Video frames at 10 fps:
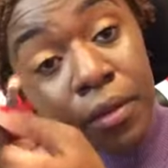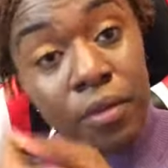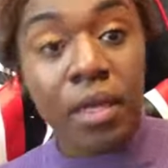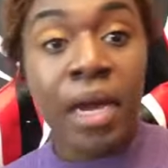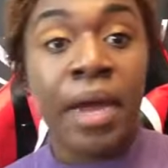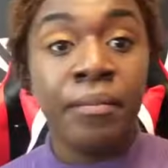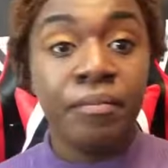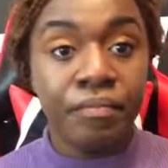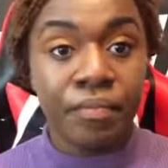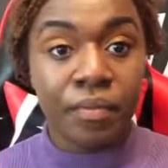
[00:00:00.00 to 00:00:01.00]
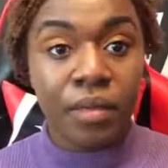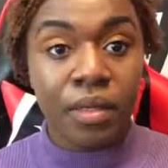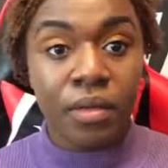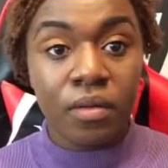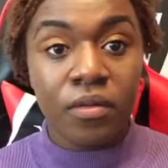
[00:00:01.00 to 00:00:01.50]
Okay.
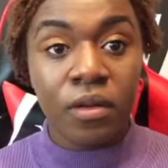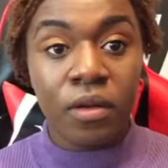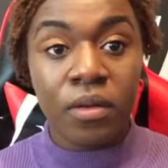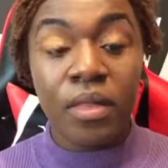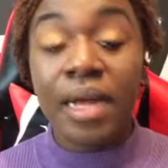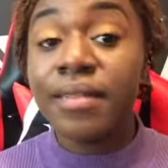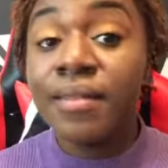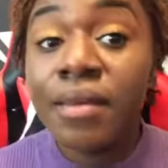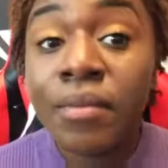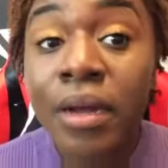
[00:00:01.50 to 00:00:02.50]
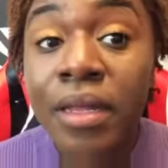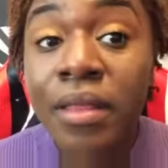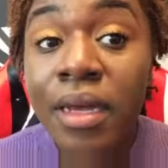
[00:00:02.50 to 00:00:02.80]
So that's it right